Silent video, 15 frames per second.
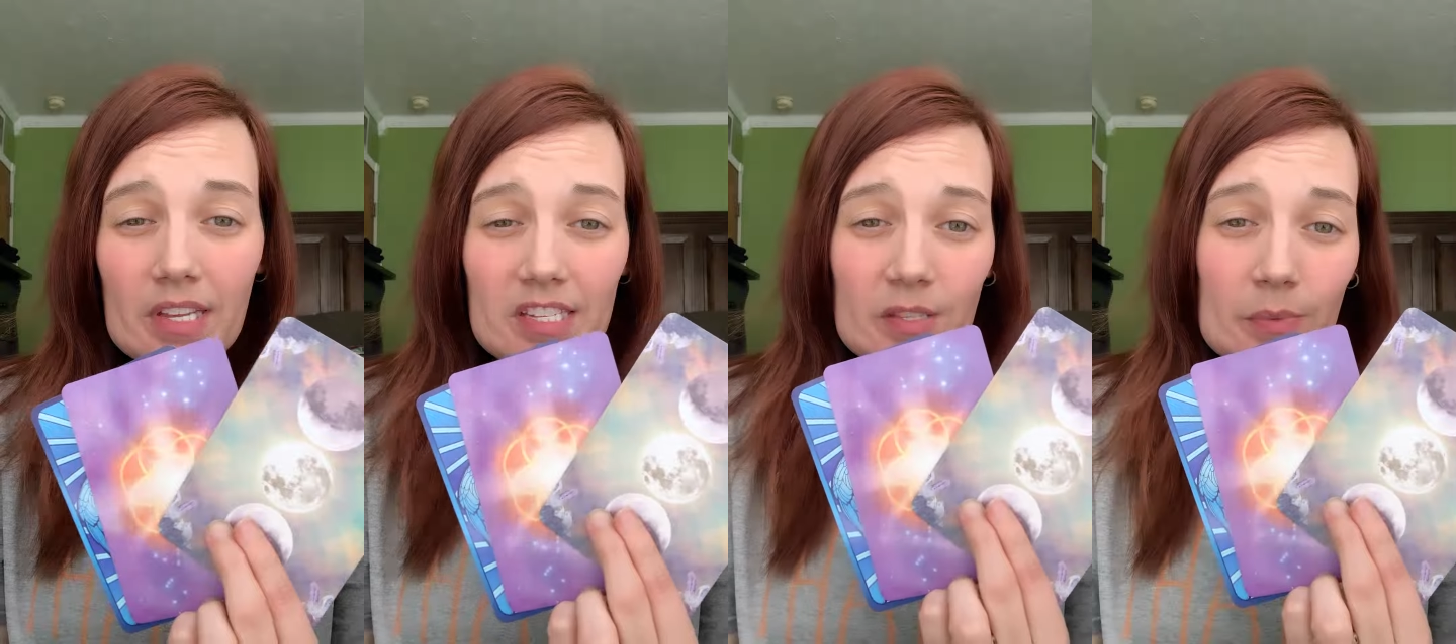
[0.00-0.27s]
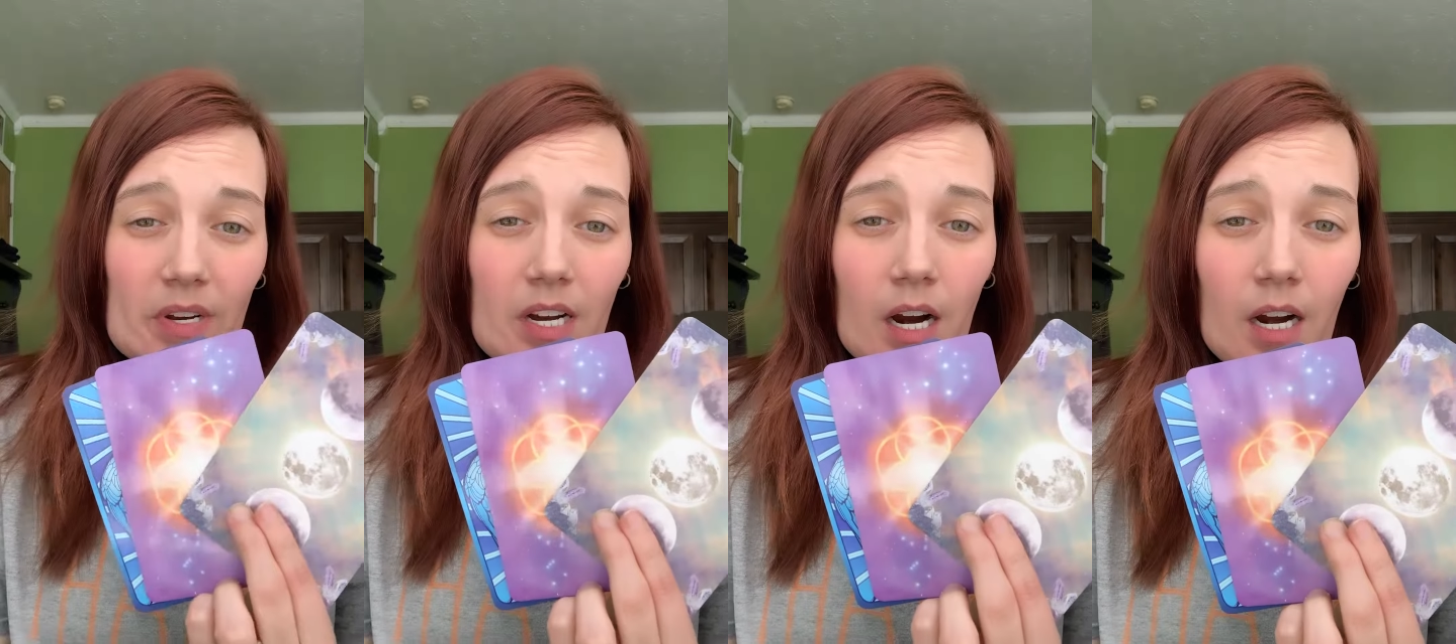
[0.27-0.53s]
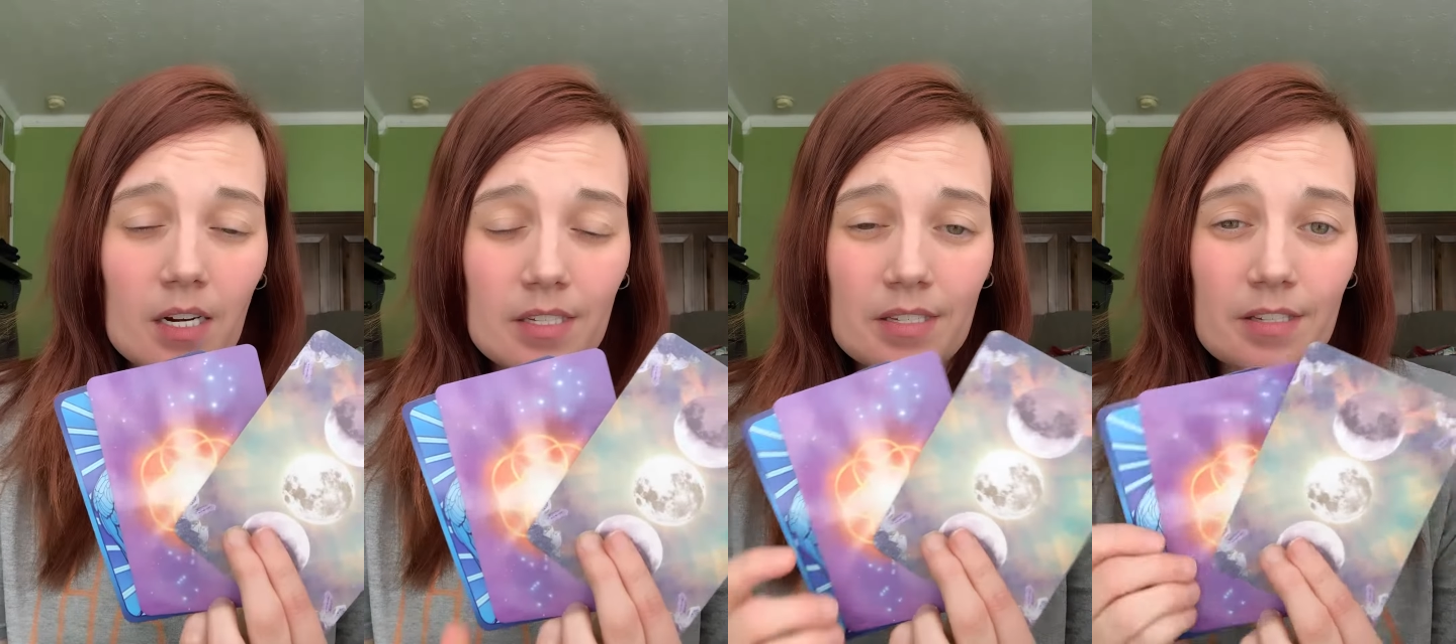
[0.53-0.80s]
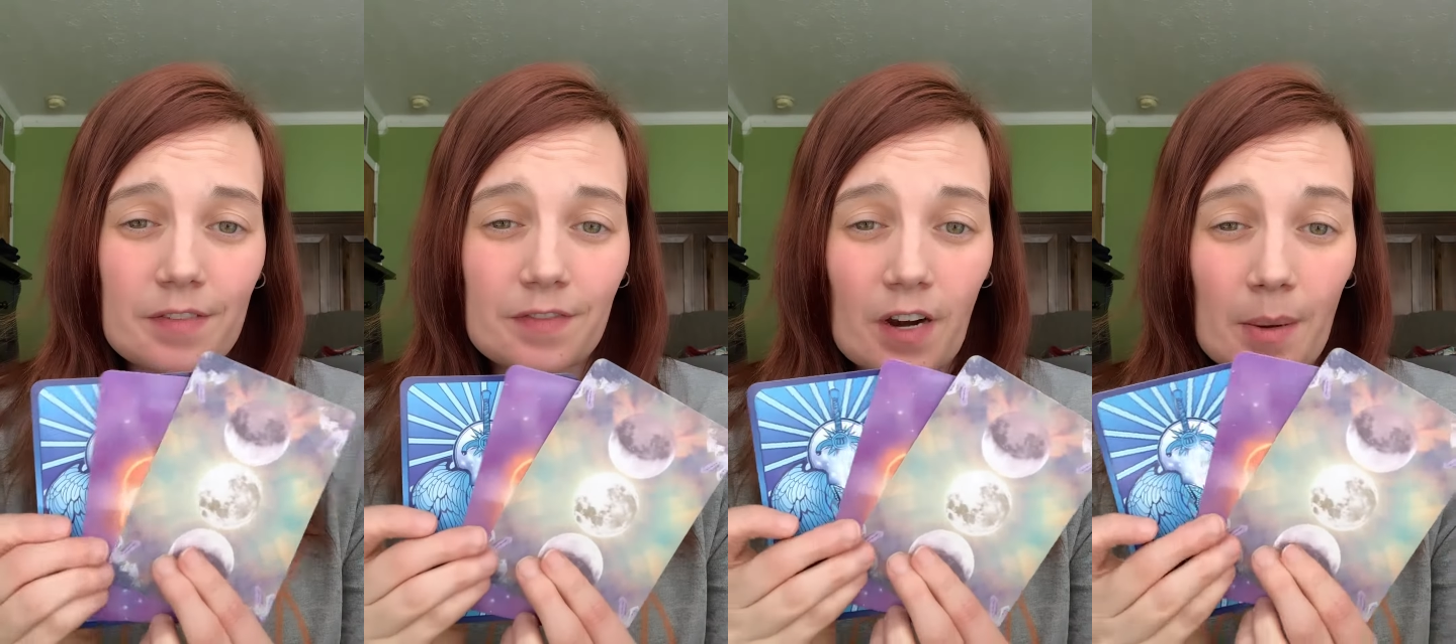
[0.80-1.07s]
three
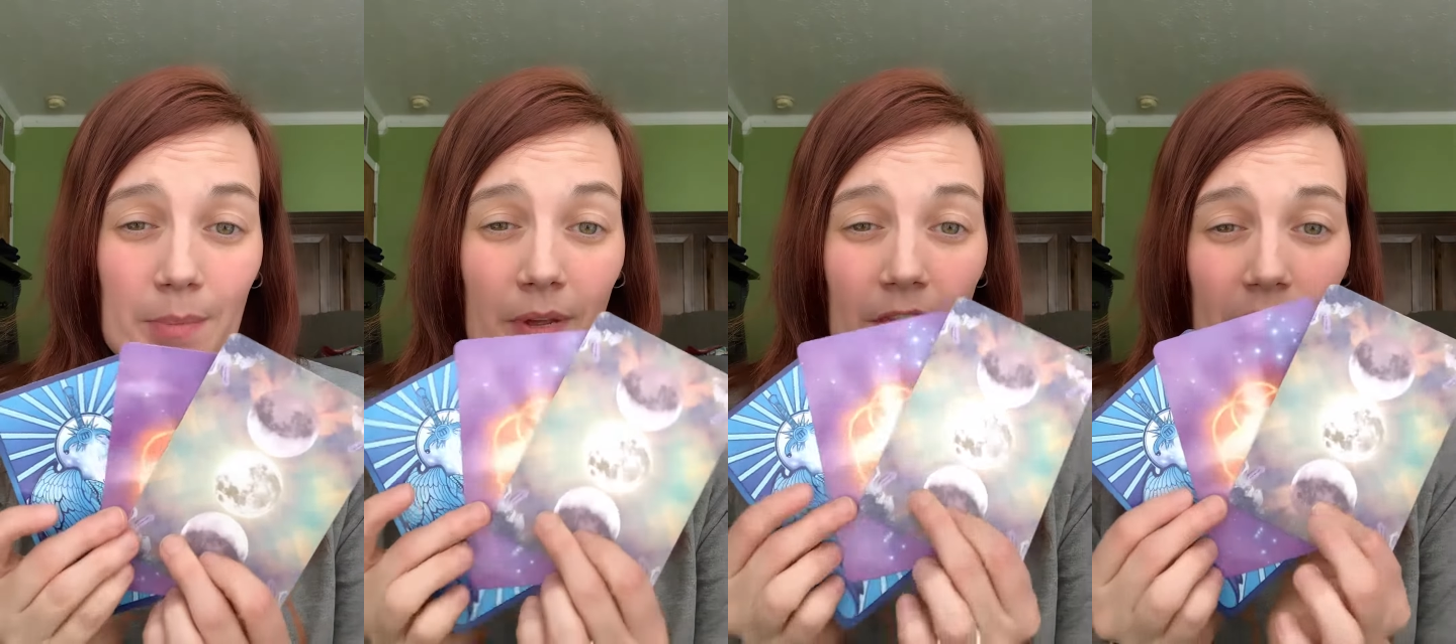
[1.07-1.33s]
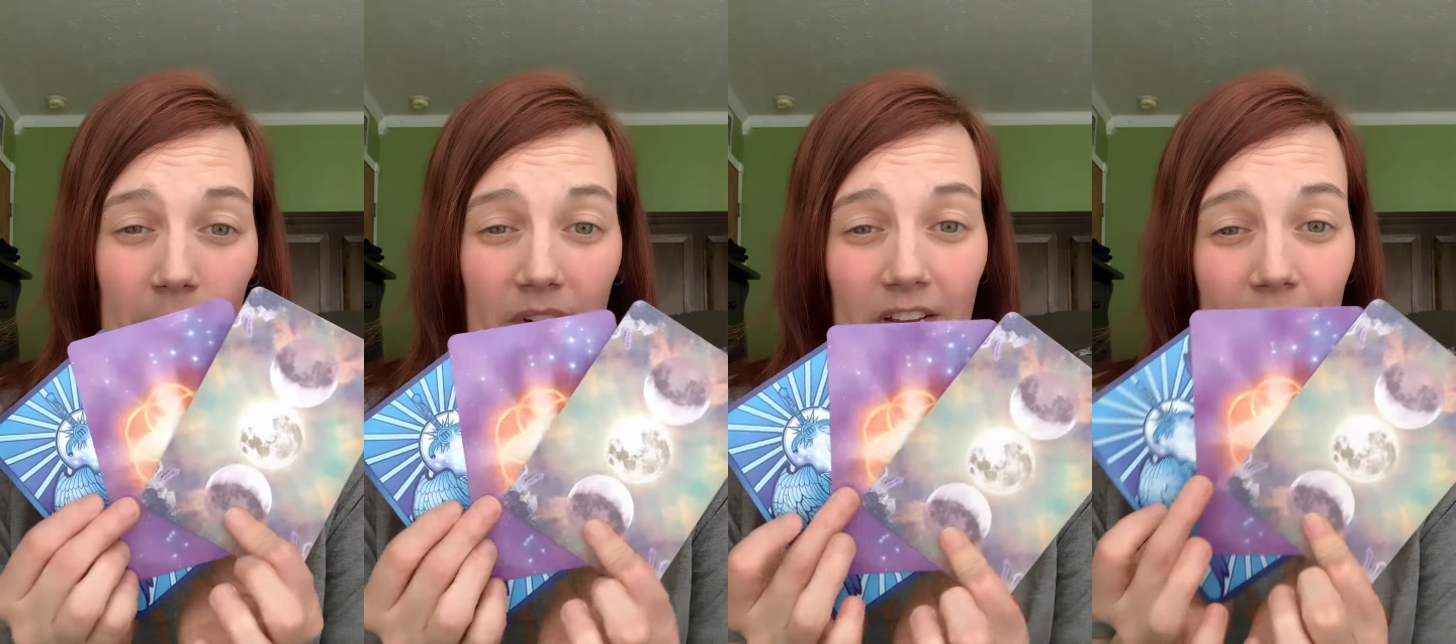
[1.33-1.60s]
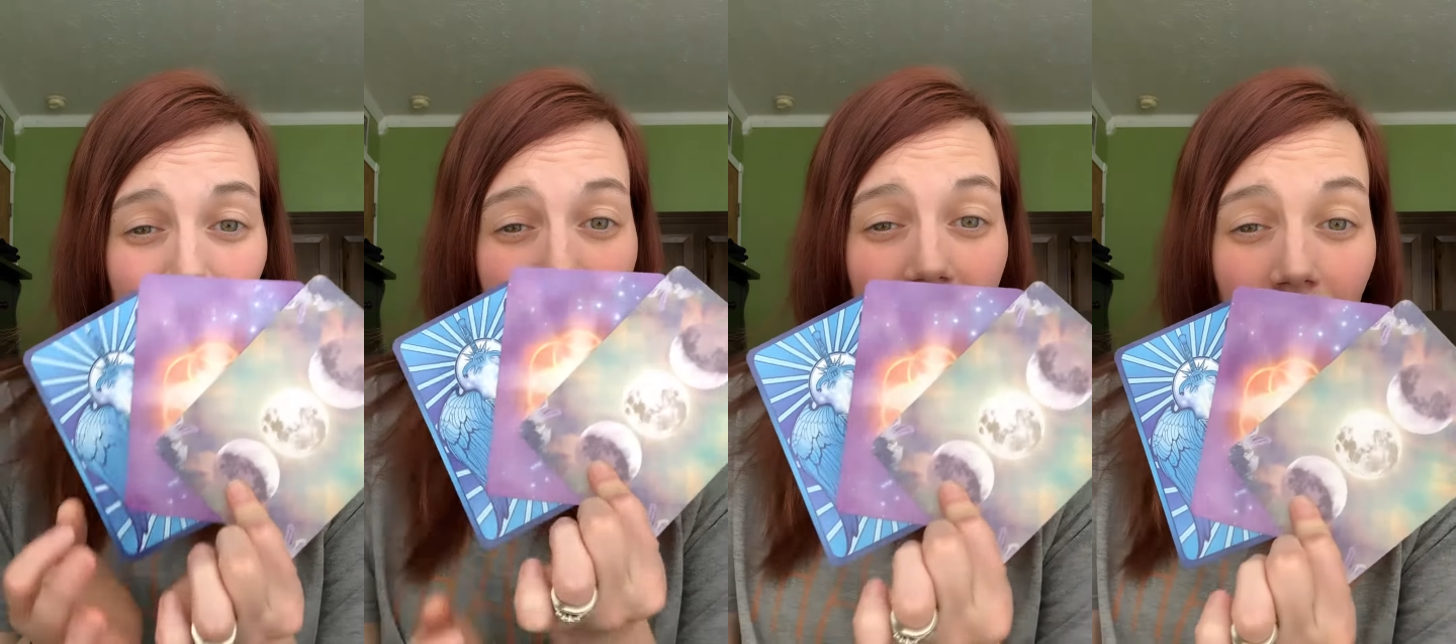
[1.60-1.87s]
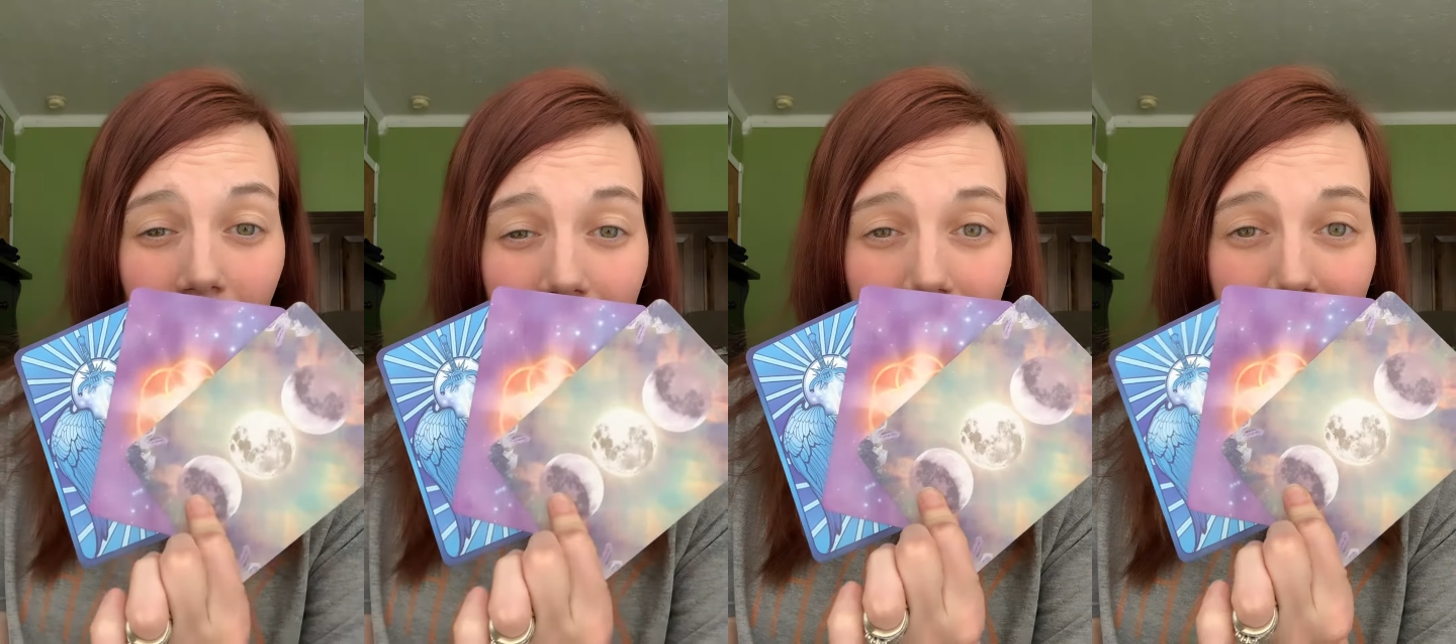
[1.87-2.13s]
cards from three different
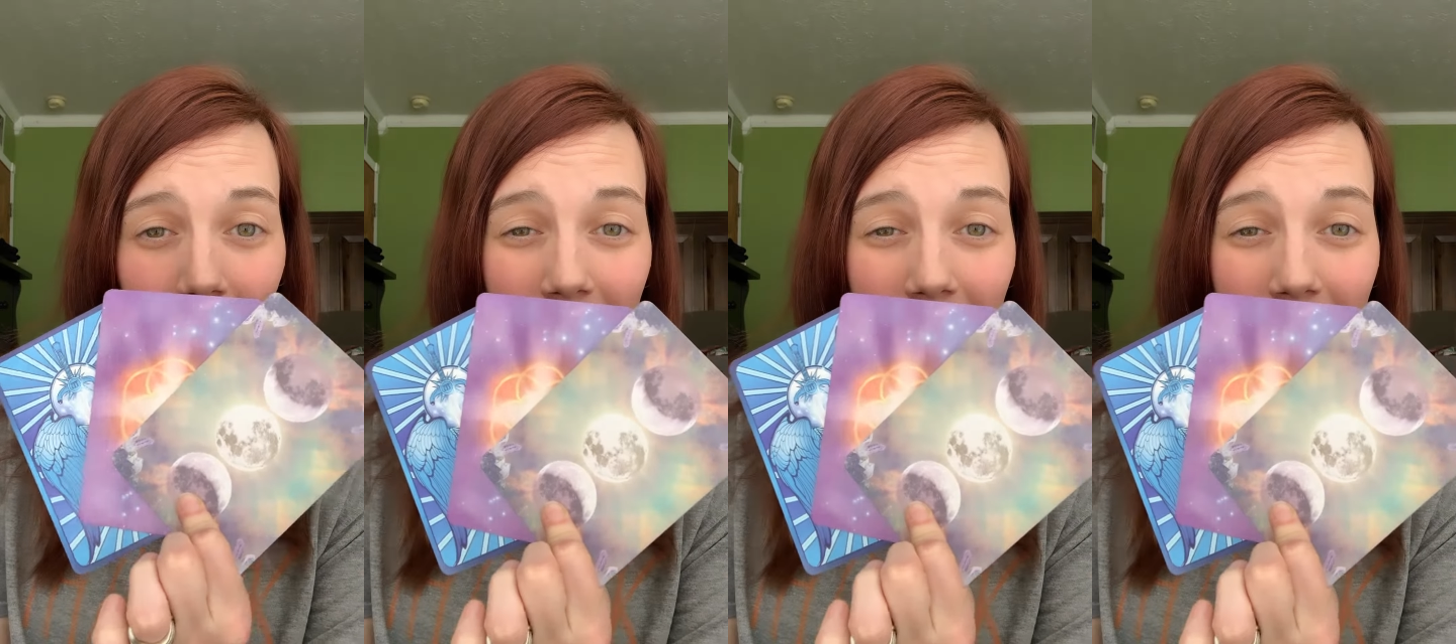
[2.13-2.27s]
decks